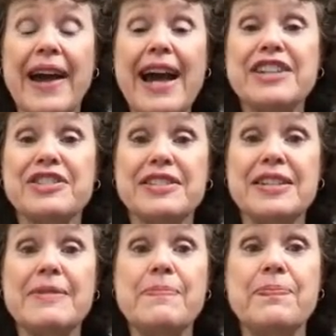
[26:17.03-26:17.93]

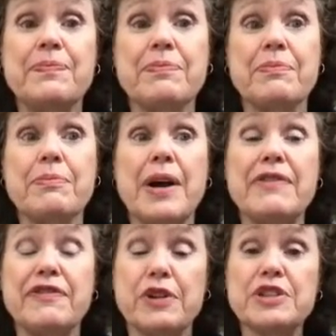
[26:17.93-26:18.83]
actually, my
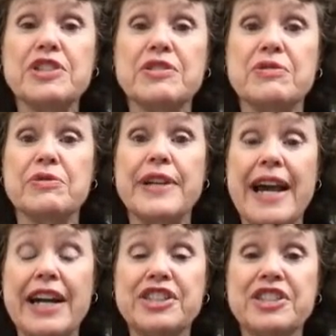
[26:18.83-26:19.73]
first
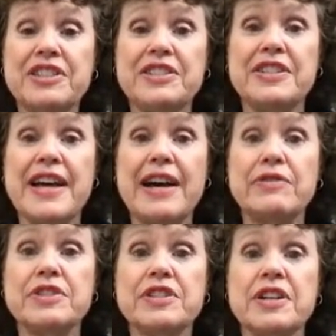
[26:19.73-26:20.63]
reaction to
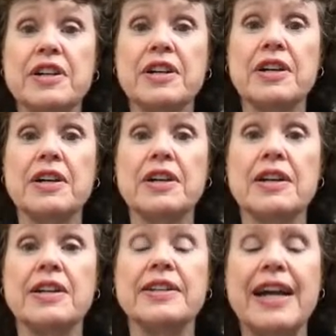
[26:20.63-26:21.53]
that was,
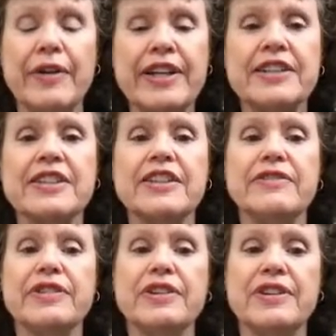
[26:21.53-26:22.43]
now I can
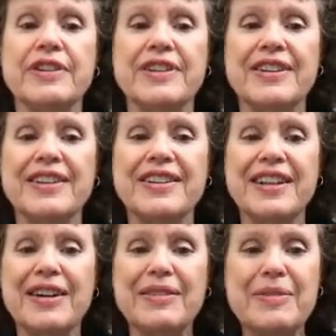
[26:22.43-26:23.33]
leave,
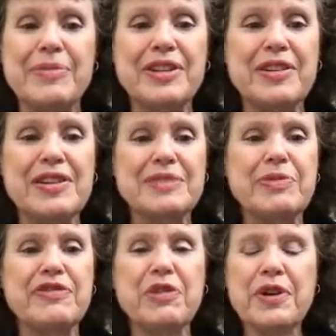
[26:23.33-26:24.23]
because
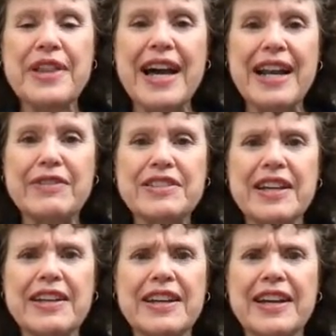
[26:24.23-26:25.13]
before that I was
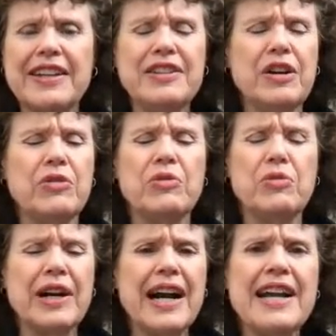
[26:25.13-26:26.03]
like,
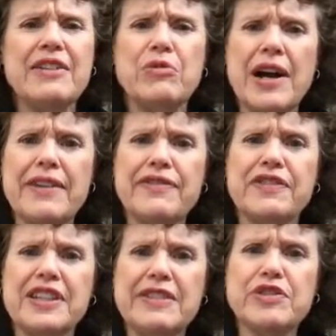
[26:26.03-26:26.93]
what kind of wife
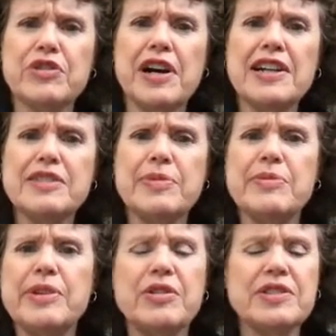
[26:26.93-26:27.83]
leaves her
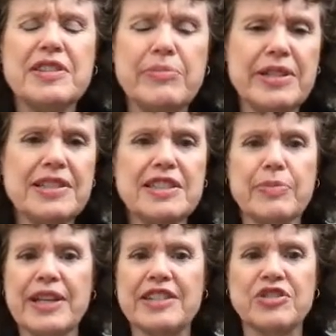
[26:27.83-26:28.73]
husband because the business
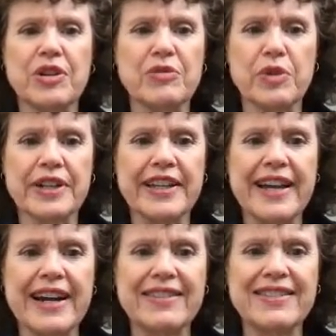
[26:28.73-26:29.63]
plans aren't
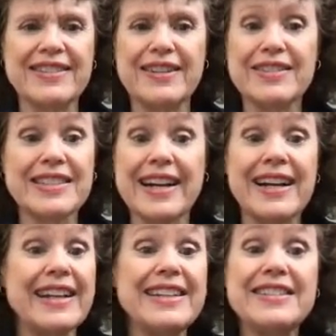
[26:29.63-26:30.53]
working out? Because
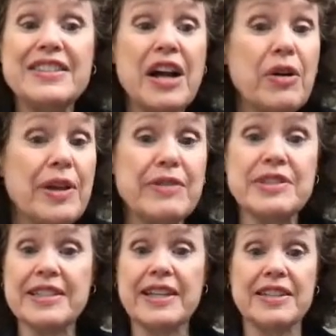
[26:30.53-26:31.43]
I didn't know he
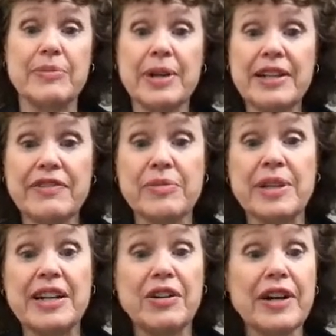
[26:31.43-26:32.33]
was taking the money from
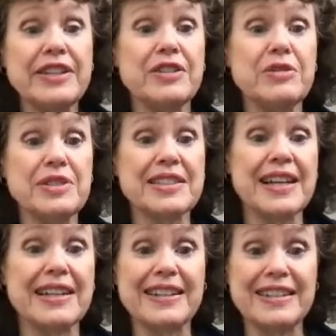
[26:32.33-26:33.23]
me. All I knew was
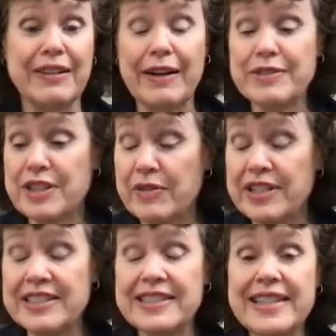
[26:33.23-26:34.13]
that, I was
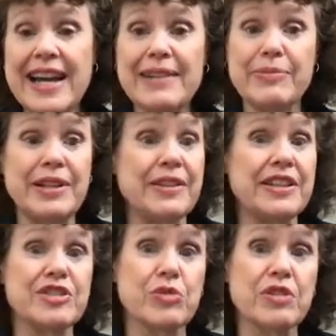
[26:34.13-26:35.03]
going into debt and
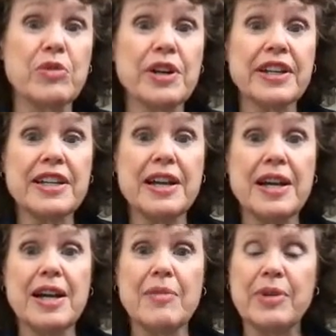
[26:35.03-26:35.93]
things weren't working.
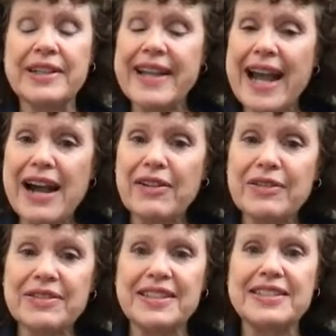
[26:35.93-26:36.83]
But
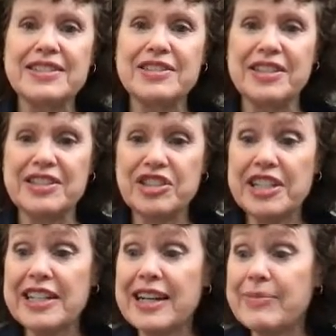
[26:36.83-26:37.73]
now he's
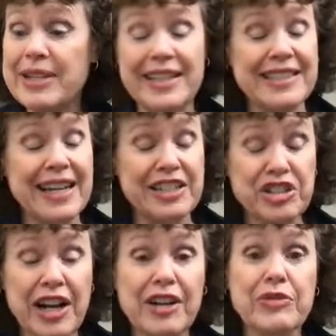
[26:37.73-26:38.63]
cheating on me. He's had a
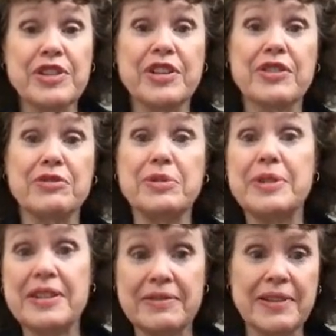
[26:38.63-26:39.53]
child with another
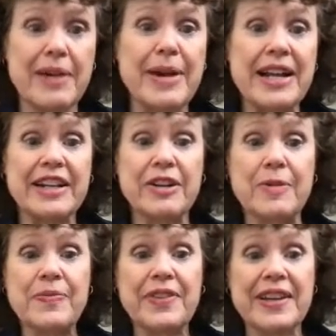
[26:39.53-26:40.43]
woman. I'm out of
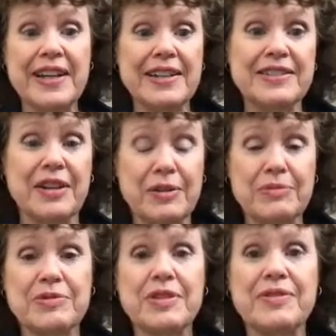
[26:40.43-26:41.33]
here. So
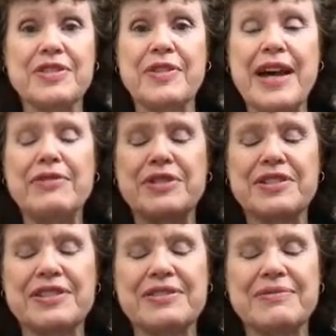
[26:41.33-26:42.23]
that
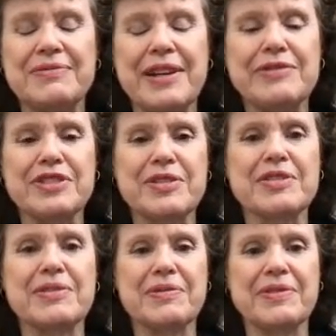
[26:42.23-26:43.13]
was
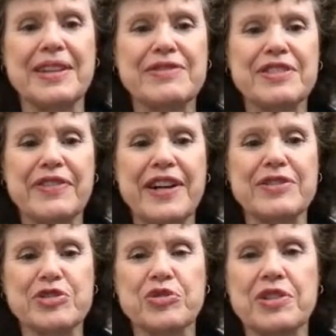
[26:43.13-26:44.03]
the
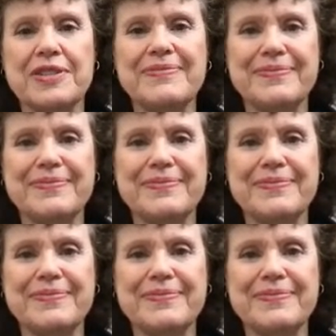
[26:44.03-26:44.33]
final straw.